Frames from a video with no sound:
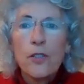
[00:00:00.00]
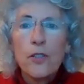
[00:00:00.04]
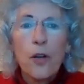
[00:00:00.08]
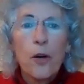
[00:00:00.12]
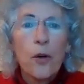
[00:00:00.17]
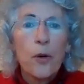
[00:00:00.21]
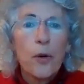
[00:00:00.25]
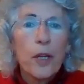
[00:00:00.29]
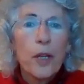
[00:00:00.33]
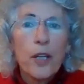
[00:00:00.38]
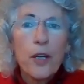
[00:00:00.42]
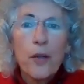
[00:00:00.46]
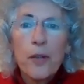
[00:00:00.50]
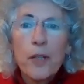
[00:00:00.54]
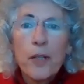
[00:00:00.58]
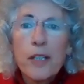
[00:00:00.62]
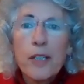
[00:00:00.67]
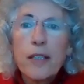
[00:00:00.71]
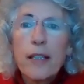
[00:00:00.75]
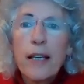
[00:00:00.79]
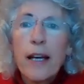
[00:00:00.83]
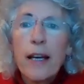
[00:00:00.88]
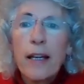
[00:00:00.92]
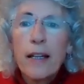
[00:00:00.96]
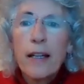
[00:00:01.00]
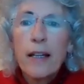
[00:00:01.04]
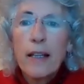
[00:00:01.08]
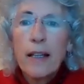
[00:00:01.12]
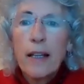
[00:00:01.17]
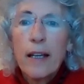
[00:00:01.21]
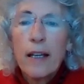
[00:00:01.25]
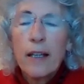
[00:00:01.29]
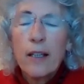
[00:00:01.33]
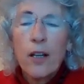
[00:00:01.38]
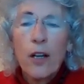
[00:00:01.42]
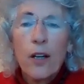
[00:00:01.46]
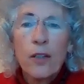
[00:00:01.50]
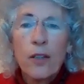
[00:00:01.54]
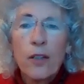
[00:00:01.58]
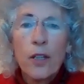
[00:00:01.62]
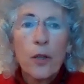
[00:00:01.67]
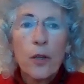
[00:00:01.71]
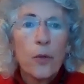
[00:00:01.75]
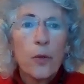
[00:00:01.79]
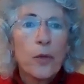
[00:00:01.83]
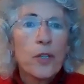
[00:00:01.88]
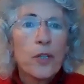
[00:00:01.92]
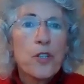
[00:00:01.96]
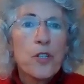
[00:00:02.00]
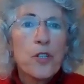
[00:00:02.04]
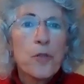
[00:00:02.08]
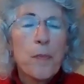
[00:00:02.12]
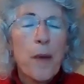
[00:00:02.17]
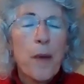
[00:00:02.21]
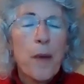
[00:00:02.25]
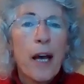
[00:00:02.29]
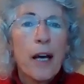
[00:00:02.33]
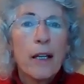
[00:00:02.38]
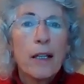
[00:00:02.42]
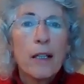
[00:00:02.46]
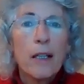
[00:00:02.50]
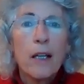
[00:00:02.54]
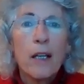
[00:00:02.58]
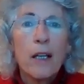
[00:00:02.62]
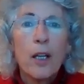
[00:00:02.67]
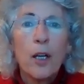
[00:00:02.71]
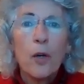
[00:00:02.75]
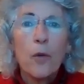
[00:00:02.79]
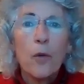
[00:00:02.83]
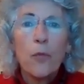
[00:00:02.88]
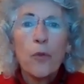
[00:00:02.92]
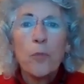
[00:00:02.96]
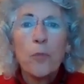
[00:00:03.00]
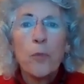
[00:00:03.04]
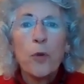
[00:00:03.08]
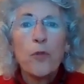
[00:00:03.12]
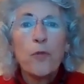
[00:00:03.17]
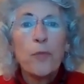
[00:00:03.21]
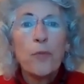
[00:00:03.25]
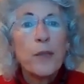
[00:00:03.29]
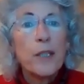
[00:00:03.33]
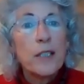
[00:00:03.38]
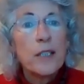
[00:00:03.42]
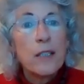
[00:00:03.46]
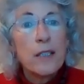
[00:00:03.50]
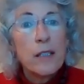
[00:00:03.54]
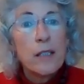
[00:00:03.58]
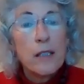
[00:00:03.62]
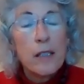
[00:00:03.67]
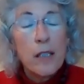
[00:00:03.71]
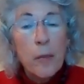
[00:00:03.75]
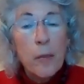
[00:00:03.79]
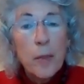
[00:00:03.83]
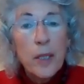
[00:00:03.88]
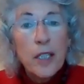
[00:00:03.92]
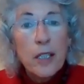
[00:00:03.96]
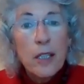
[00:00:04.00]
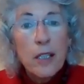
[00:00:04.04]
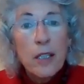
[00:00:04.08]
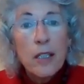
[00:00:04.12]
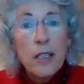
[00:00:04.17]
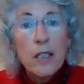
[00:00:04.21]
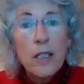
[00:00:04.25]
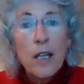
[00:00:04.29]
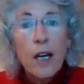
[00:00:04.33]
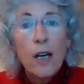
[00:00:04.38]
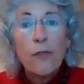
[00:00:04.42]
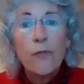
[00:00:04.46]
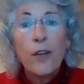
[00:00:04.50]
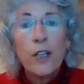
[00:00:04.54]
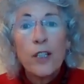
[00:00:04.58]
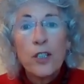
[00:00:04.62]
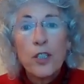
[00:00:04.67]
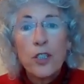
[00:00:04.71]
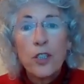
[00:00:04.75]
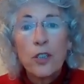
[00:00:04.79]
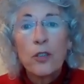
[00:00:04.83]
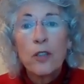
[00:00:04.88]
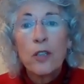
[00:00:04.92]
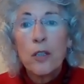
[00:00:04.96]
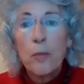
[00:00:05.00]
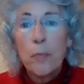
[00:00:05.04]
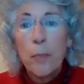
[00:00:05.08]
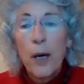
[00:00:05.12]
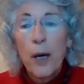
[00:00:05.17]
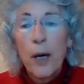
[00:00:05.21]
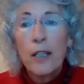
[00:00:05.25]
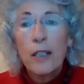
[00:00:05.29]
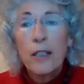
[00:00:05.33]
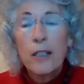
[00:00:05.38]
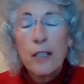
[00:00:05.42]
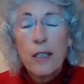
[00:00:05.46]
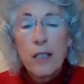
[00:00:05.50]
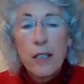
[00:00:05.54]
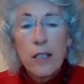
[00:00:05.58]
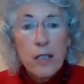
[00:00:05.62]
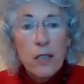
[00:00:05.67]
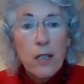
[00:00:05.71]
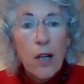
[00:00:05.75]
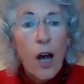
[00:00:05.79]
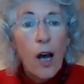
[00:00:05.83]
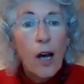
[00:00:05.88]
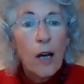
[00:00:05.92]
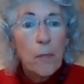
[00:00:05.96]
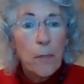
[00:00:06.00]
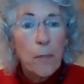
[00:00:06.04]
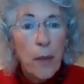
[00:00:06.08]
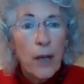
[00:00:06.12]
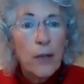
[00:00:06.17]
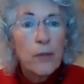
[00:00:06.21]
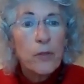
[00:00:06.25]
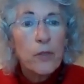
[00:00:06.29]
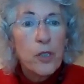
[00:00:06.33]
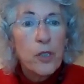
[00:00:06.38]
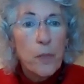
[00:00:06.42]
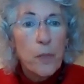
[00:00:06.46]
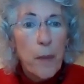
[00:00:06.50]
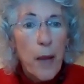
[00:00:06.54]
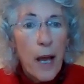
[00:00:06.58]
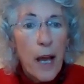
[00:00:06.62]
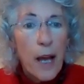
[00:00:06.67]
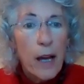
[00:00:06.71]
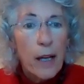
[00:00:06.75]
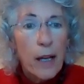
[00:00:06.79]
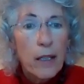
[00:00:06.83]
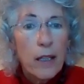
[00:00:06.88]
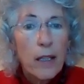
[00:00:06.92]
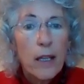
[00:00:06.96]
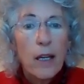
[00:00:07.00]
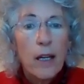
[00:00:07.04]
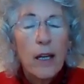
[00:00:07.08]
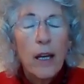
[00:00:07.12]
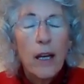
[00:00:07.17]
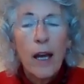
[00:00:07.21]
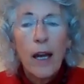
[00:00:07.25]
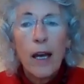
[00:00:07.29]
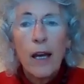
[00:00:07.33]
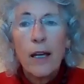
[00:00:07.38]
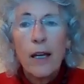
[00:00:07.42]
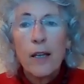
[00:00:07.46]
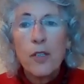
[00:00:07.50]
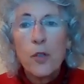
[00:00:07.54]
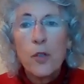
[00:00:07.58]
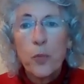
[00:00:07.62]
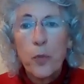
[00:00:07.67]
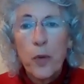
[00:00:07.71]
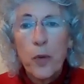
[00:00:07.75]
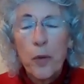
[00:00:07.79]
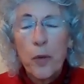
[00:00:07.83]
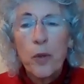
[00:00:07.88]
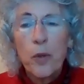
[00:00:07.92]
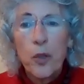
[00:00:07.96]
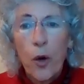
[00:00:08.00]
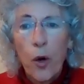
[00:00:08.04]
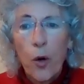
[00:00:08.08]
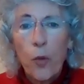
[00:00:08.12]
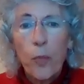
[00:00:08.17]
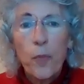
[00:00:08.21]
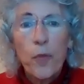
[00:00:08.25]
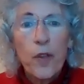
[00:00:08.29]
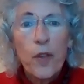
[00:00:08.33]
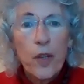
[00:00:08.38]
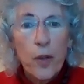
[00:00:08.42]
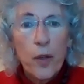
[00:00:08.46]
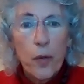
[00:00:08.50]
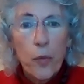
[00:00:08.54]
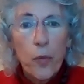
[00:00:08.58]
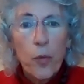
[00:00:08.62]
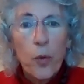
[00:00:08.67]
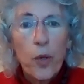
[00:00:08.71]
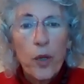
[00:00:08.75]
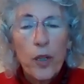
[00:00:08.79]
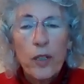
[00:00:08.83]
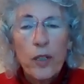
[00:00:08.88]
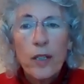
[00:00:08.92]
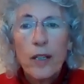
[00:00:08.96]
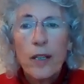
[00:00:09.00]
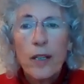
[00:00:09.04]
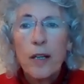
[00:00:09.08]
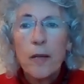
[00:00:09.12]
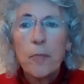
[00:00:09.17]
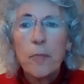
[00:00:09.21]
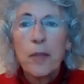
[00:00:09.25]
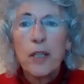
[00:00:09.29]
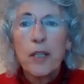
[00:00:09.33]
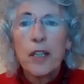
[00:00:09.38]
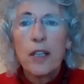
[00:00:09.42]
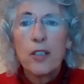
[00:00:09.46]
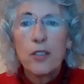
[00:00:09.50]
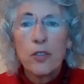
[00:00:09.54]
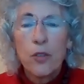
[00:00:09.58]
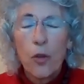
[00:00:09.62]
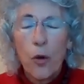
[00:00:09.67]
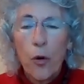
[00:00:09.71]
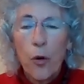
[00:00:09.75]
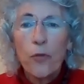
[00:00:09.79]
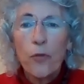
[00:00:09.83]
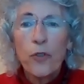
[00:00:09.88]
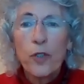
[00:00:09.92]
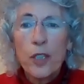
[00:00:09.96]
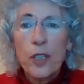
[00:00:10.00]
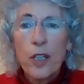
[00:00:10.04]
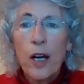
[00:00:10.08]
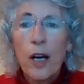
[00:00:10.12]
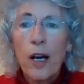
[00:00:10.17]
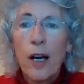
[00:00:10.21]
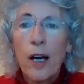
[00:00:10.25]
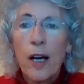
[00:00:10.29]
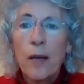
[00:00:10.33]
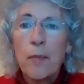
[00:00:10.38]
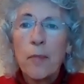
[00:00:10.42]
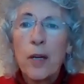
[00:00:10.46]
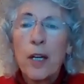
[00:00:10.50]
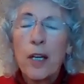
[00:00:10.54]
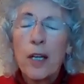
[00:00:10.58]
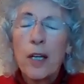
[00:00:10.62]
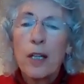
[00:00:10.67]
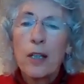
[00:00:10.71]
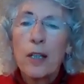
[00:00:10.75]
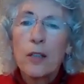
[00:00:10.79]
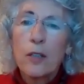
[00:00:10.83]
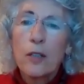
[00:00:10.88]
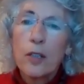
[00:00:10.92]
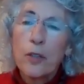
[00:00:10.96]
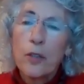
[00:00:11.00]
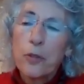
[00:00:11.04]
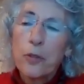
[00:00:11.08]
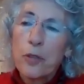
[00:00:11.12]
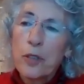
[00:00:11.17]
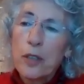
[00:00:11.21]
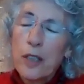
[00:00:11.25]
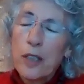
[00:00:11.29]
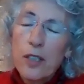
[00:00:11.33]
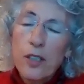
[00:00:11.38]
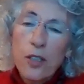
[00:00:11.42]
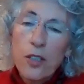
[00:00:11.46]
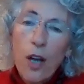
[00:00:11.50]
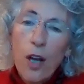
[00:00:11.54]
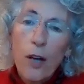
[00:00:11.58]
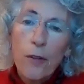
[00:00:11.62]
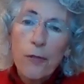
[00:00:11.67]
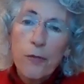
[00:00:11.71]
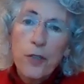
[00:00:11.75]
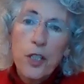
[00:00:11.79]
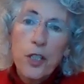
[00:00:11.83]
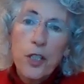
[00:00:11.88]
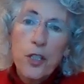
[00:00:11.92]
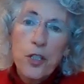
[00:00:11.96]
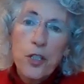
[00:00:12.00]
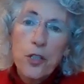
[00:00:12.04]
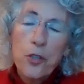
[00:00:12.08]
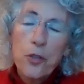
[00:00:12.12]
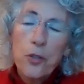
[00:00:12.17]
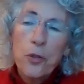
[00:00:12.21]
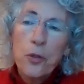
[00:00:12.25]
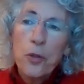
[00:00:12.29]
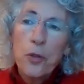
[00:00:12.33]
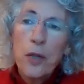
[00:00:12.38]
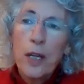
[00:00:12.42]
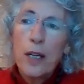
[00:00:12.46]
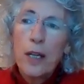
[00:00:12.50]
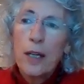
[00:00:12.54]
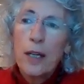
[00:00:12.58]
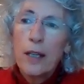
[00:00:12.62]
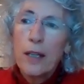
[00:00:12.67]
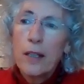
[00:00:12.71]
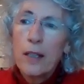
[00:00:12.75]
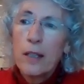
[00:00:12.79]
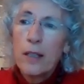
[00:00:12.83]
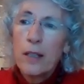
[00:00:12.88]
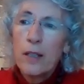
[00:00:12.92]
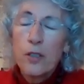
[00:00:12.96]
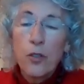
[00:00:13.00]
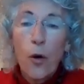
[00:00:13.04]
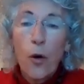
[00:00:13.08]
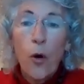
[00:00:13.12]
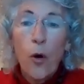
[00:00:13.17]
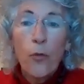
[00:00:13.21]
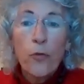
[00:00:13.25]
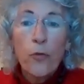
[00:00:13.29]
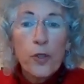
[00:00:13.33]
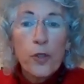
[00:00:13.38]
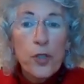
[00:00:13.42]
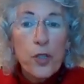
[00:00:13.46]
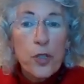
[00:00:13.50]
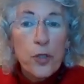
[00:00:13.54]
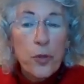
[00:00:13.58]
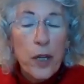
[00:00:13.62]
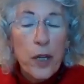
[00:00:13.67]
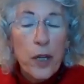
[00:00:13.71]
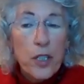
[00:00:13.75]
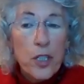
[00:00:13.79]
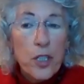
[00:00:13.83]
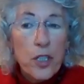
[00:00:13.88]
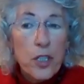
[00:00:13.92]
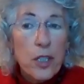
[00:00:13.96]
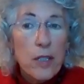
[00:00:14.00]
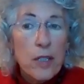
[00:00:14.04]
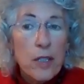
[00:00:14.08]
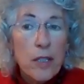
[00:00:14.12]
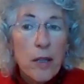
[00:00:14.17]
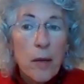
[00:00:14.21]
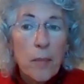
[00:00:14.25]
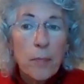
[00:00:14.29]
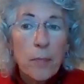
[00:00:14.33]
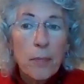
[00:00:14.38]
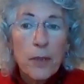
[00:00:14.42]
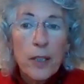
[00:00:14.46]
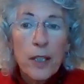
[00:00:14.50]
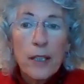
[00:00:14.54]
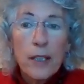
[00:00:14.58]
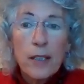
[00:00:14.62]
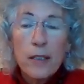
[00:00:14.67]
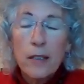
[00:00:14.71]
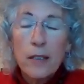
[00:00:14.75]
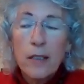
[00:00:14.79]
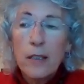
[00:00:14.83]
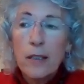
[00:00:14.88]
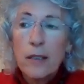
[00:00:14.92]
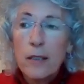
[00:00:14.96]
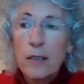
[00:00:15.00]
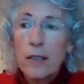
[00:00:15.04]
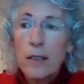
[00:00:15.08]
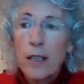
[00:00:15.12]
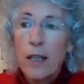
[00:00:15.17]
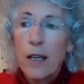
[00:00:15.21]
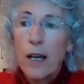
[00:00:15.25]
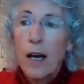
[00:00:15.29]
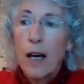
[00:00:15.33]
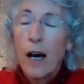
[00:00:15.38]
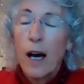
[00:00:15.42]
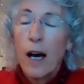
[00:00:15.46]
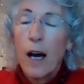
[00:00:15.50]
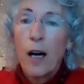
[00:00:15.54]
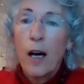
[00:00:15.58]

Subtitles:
So here is Ken again on the orange mat. When movement is limited, eventually the body does not bounce back as we would hope that it would, because over time, literally soft tissue is overstretched in some places.